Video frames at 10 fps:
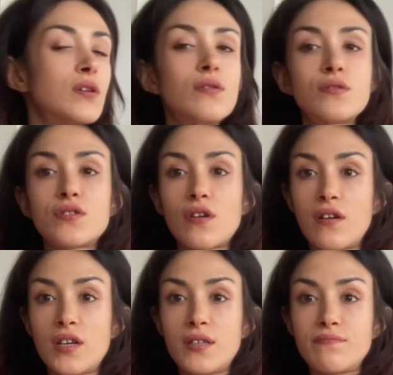
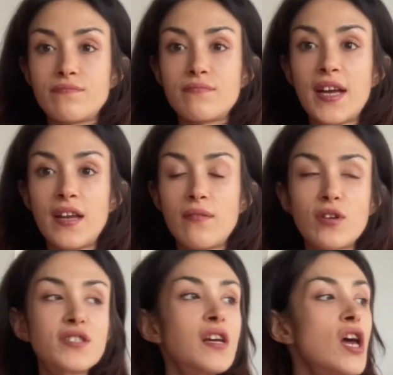Sorry, my
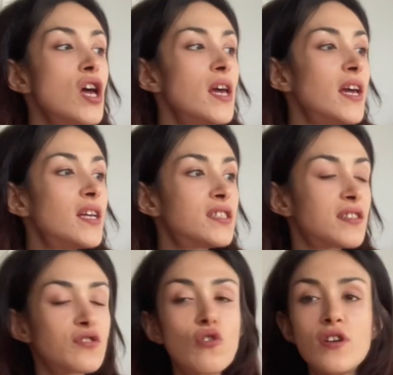neighbors. Each
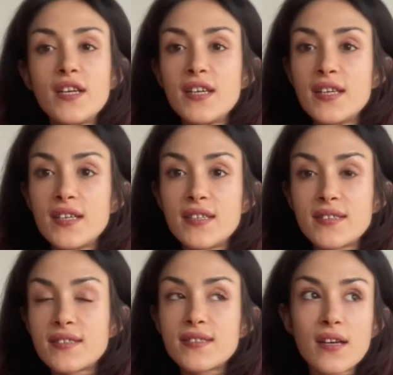story
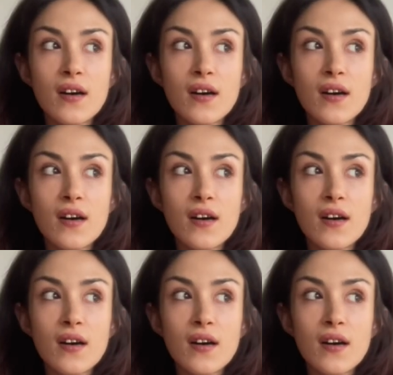is